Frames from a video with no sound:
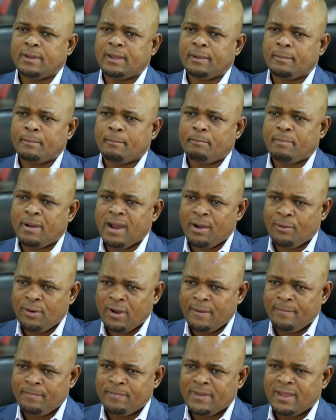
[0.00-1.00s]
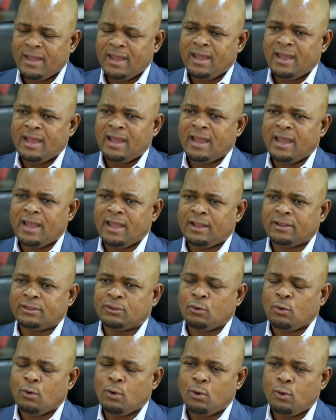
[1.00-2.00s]
empower
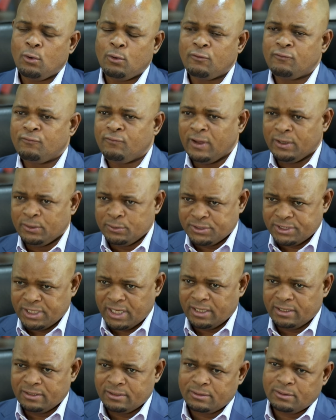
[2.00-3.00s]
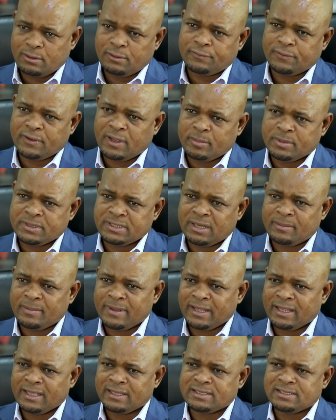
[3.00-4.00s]
the whole value chain of capital
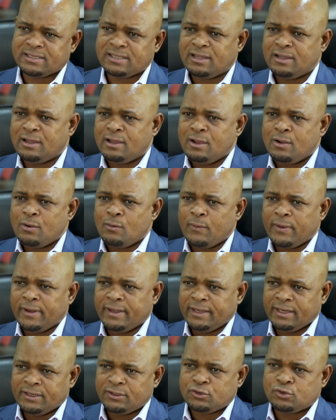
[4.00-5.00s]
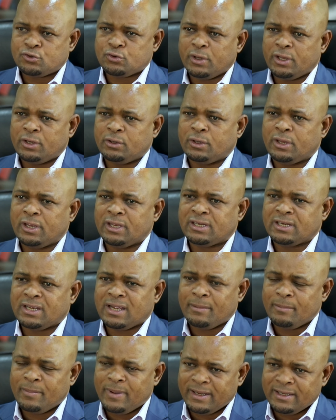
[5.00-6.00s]
markets. We need to educate
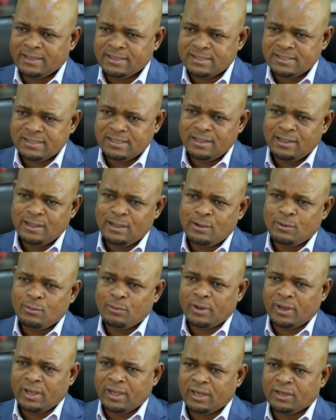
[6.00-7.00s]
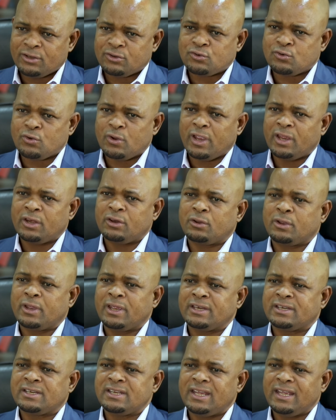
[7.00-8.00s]
companies. We need to
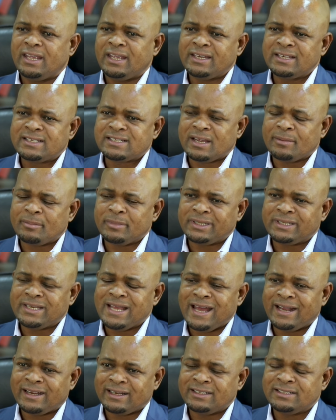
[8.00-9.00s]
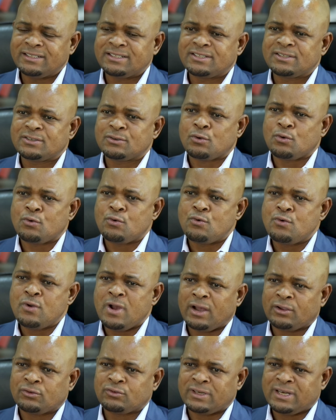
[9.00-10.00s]
educate intermediaries
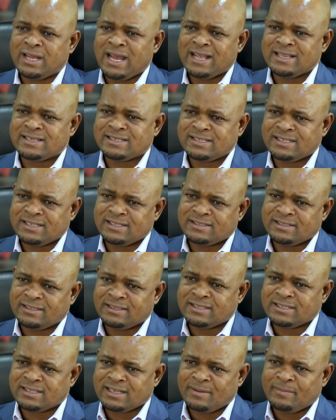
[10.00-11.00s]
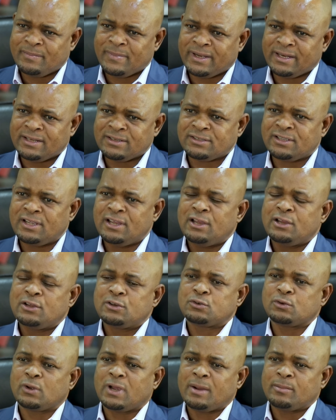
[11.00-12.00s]
who actually assist these companies
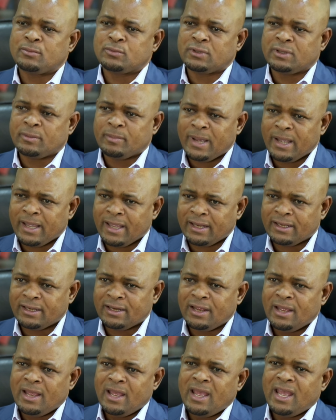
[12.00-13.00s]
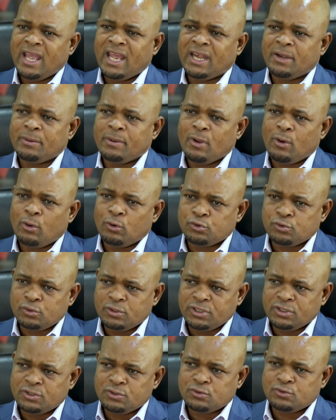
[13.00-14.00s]
to come to the market. And we also
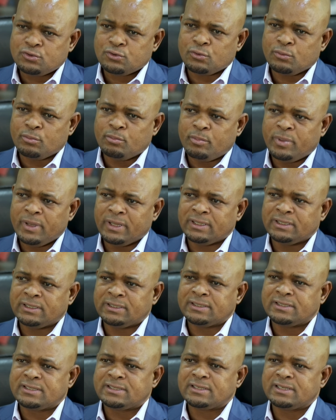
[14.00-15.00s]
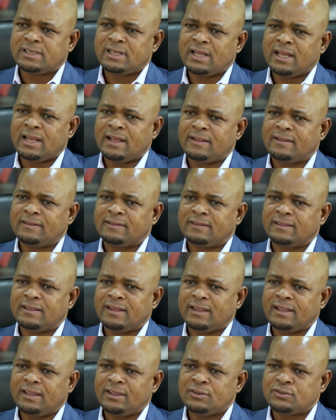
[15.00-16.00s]
need to build
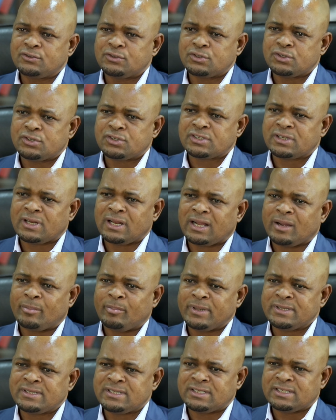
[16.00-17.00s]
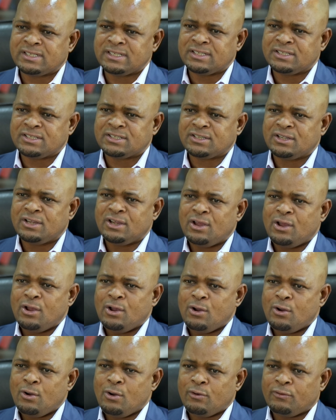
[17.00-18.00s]
the institutional capacities
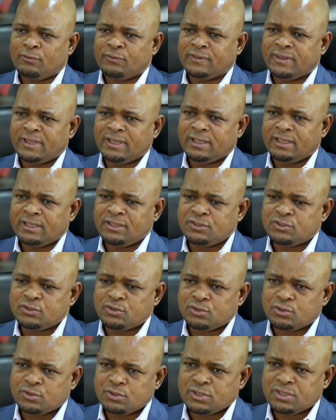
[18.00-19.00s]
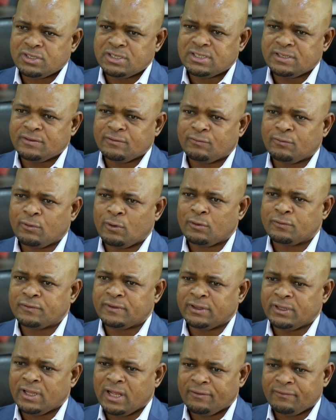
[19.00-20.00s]
of the institutions
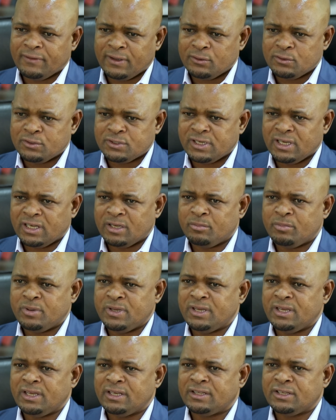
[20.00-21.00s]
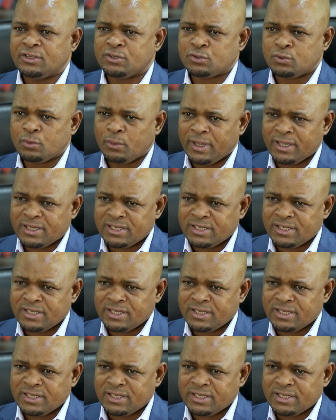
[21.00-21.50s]
involved in the value chain, be it the stock